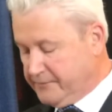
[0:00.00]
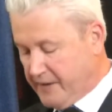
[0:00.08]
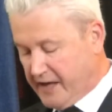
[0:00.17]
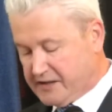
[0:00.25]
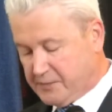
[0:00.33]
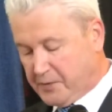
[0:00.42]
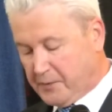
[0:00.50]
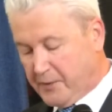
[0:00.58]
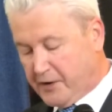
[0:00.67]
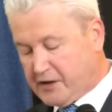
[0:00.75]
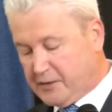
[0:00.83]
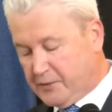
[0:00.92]
as a
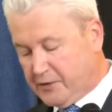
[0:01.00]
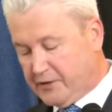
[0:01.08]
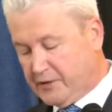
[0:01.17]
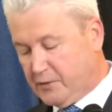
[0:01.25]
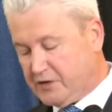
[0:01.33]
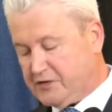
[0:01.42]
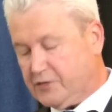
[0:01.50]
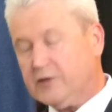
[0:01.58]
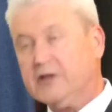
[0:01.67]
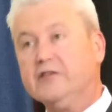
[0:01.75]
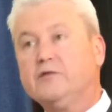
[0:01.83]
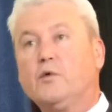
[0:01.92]
premier community in which to
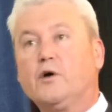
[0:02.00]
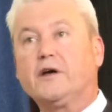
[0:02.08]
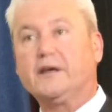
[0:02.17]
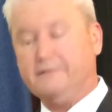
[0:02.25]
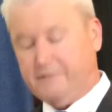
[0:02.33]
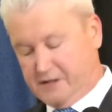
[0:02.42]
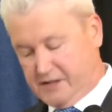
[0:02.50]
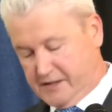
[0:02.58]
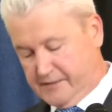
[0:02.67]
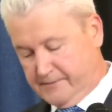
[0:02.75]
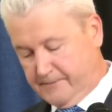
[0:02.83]
live, work, and visit.